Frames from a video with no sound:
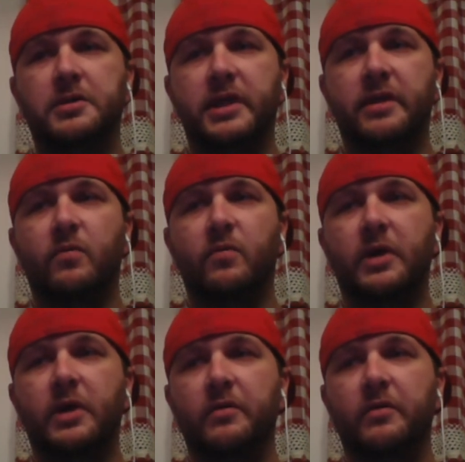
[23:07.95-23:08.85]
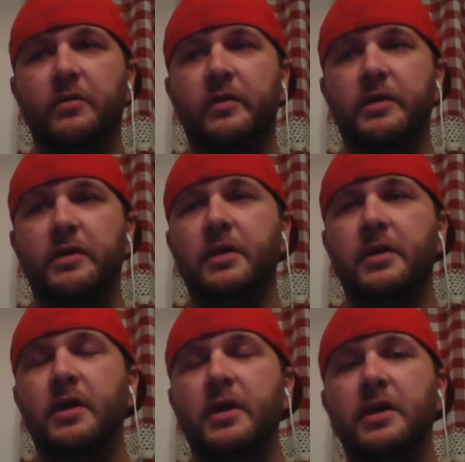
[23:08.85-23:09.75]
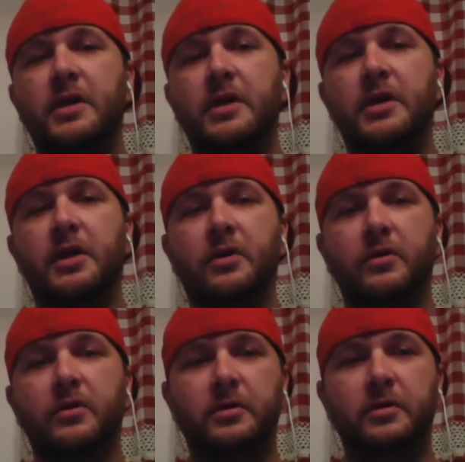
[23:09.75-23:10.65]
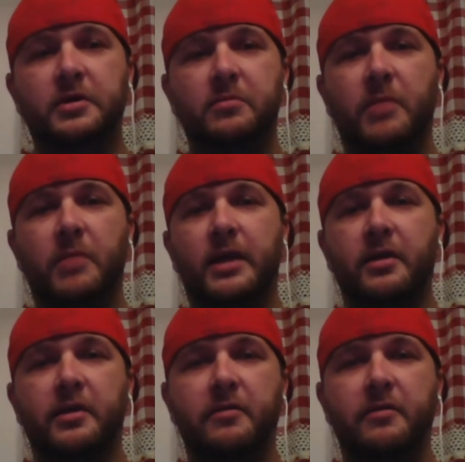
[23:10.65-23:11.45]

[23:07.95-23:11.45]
you might click a video, but how do you get people to go see that video?